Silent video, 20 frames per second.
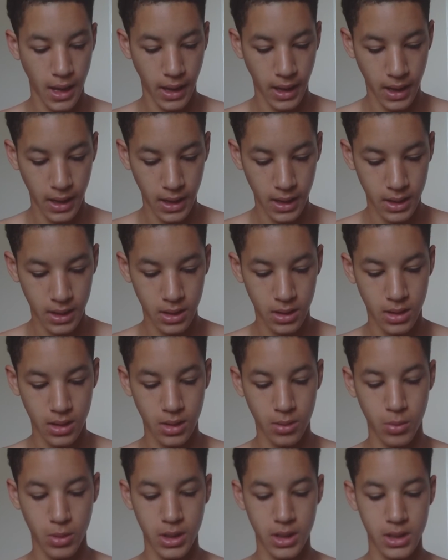and
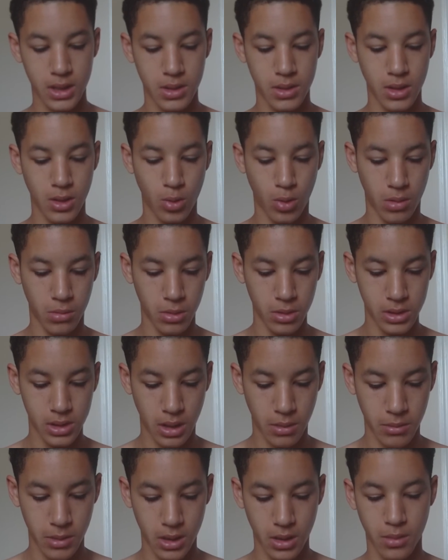when he's normal
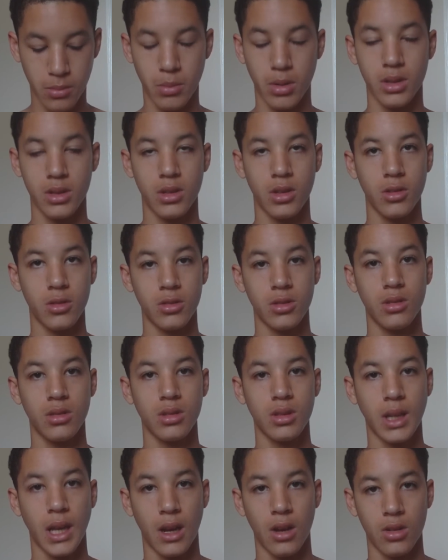summoned, put 2
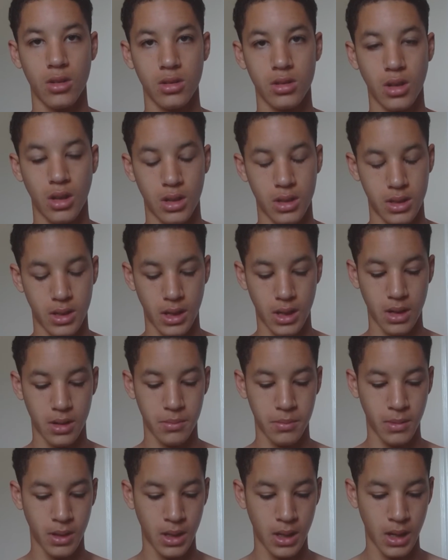counters onto
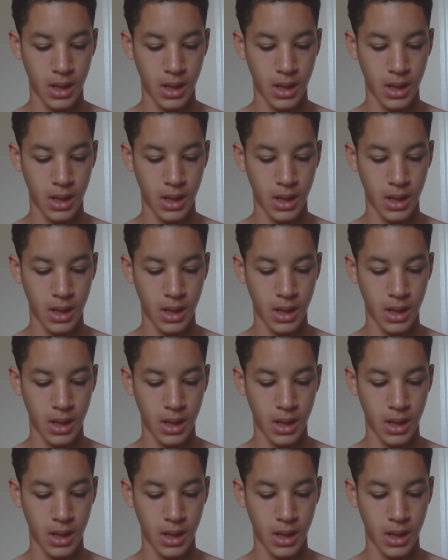him,